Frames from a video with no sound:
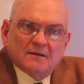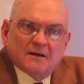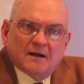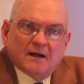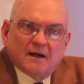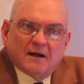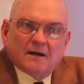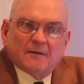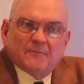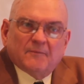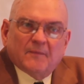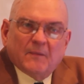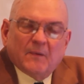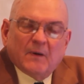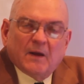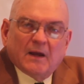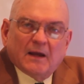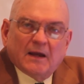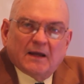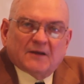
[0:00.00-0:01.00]
Um,
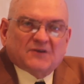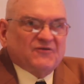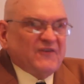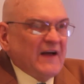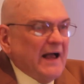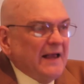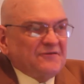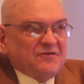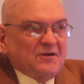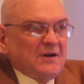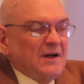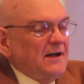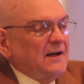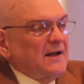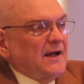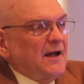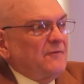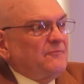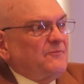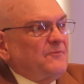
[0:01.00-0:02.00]
it's
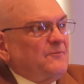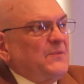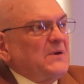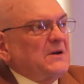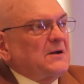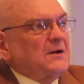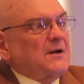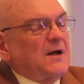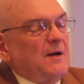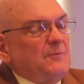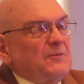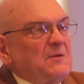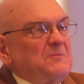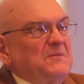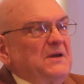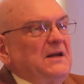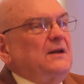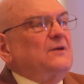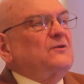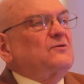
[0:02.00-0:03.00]
fascinating. I've been at a couple of
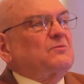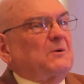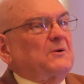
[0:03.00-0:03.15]
meetings